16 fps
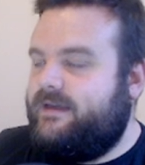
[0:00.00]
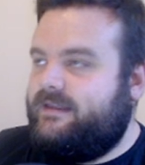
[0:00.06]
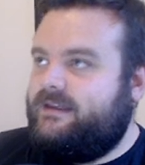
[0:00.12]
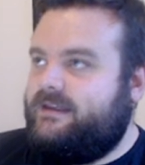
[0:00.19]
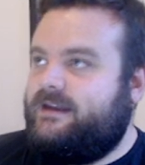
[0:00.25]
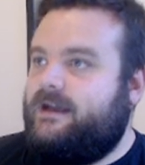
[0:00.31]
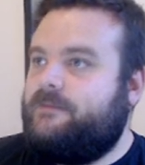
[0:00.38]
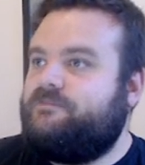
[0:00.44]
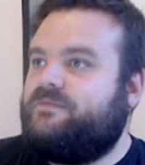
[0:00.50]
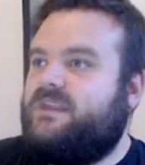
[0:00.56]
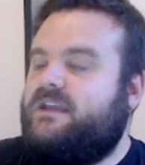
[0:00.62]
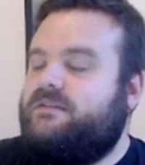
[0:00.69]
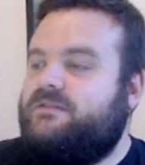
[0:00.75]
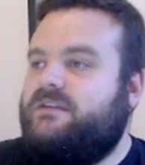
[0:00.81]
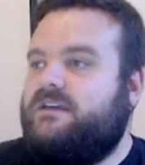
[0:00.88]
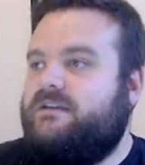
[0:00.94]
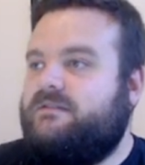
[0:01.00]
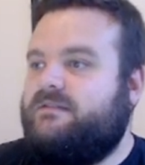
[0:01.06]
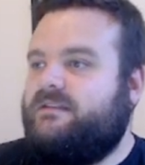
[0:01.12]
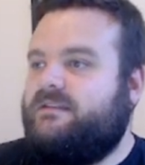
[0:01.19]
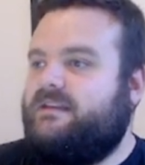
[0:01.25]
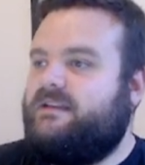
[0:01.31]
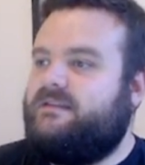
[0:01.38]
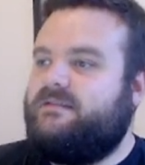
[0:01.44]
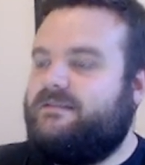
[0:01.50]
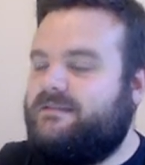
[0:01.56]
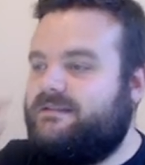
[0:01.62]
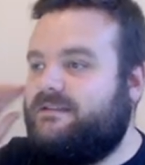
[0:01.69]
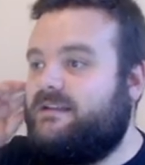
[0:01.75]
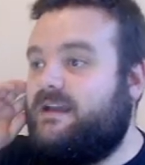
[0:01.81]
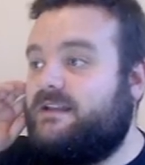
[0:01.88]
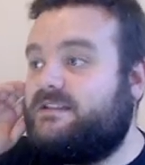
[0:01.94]
You know the
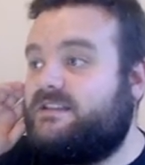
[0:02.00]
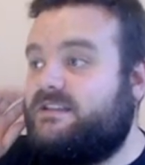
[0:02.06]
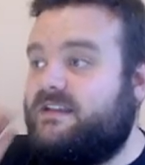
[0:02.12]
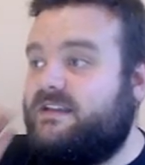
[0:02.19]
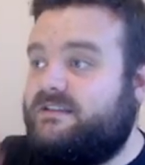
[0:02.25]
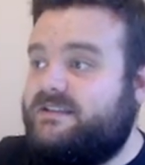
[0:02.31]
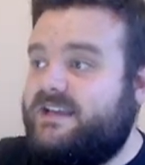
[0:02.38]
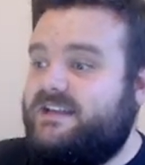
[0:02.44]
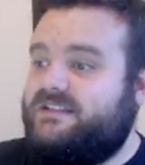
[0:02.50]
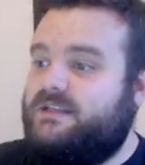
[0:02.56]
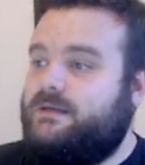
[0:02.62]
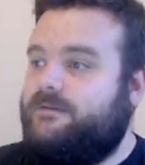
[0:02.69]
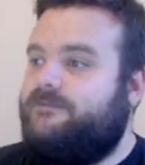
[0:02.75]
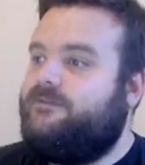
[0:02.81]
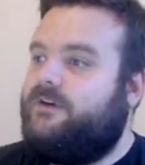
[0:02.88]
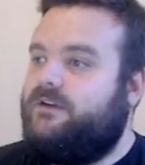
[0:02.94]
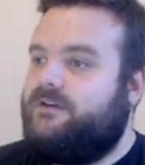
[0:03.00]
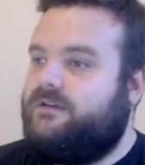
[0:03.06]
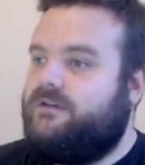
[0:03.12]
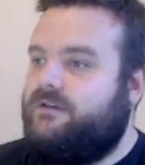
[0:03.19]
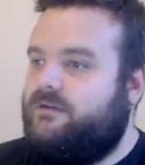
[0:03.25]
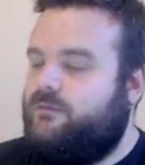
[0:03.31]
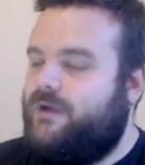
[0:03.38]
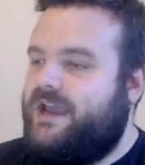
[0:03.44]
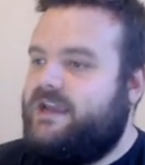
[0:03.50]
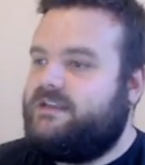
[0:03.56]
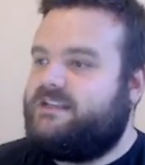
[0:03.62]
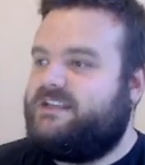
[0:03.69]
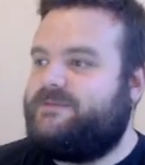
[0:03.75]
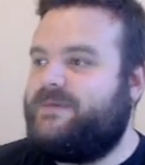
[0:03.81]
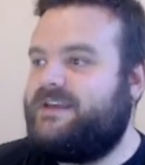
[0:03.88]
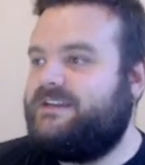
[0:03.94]
it's a decent, fun way
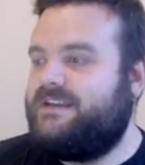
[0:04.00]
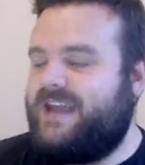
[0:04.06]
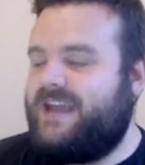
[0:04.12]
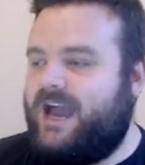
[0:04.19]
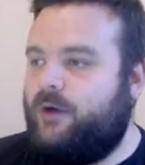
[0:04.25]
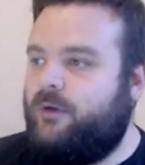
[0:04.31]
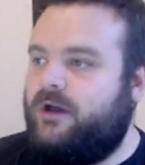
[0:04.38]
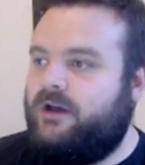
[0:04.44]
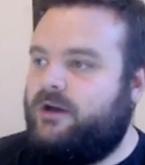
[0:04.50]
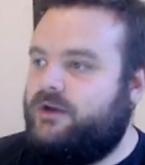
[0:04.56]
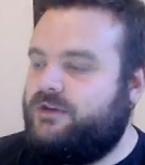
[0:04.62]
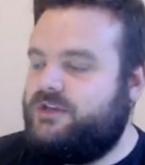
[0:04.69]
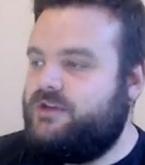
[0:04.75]
to spend an hour on